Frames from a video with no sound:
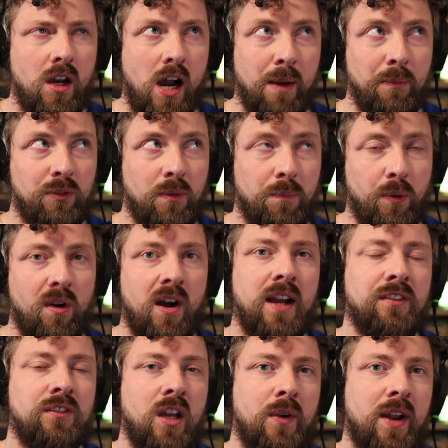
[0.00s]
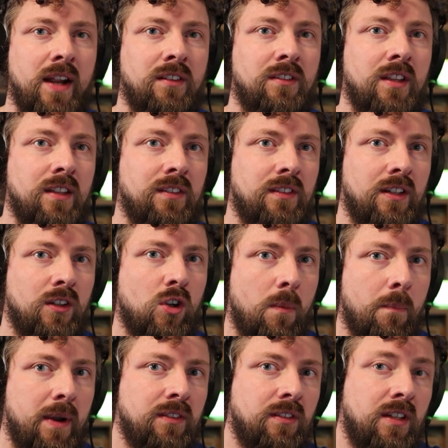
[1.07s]
I'm surprised don't exist in a
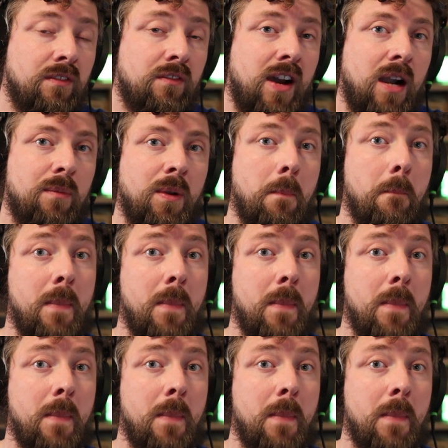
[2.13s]
competitive environment.